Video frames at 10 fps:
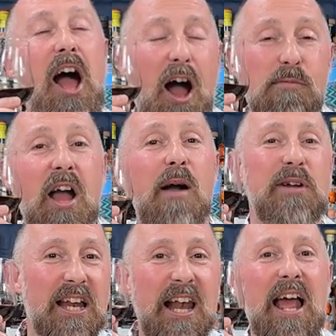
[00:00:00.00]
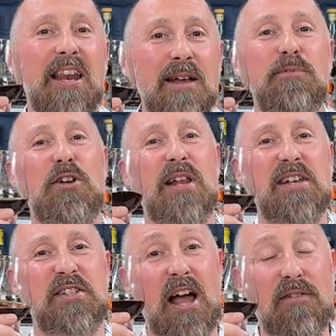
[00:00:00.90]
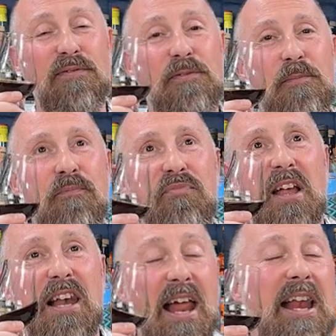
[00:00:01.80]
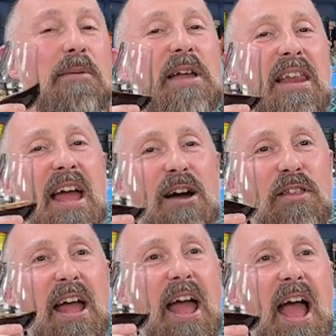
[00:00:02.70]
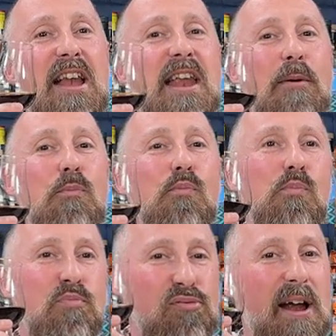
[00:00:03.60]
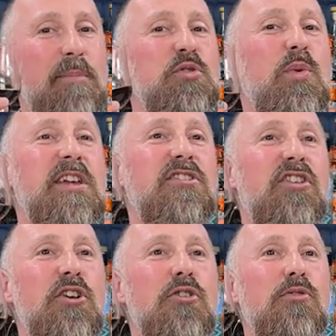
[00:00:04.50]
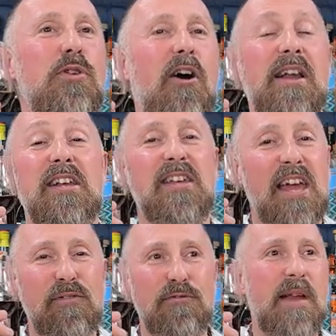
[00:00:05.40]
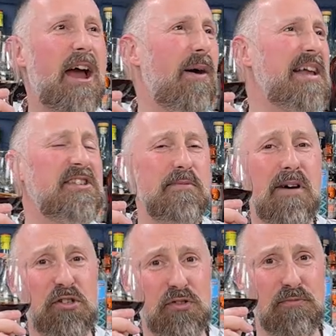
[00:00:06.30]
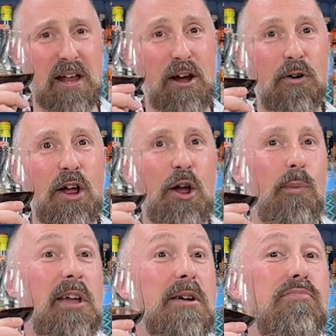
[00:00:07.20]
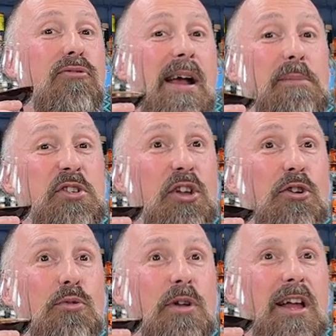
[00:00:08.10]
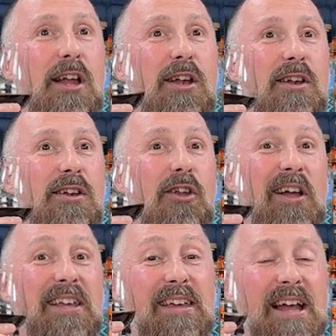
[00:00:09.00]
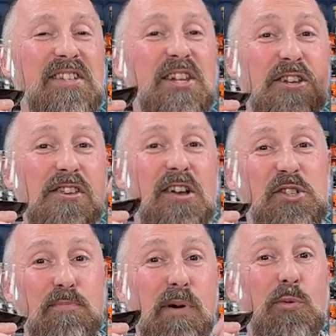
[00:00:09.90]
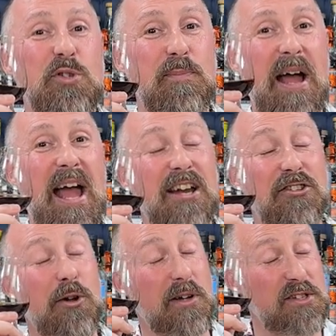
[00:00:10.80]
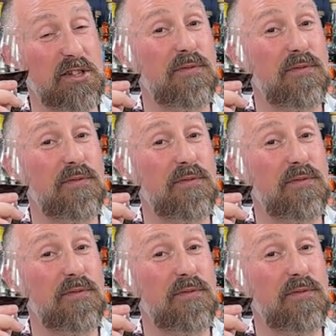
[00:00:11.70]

I'm going to let them do their stuff, let them get out there, and then perhaps we can do, like in a year from now, 18 months from now, we can perhaps do, like get to the nuts and bolts about how to do it, because it's